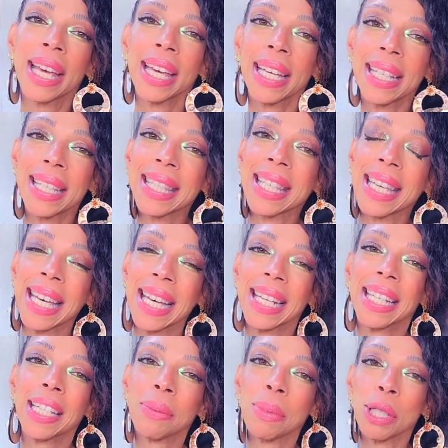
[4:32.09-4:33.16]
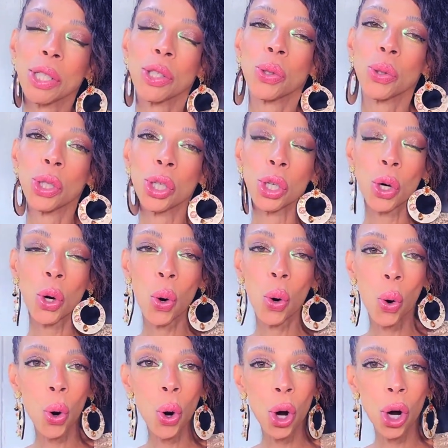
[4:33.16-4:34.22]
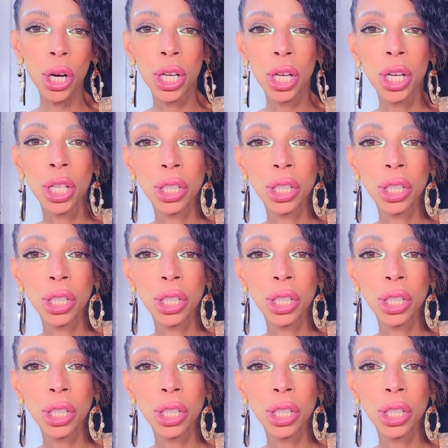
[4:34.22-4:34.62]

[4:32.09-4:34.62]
is killing me to the core.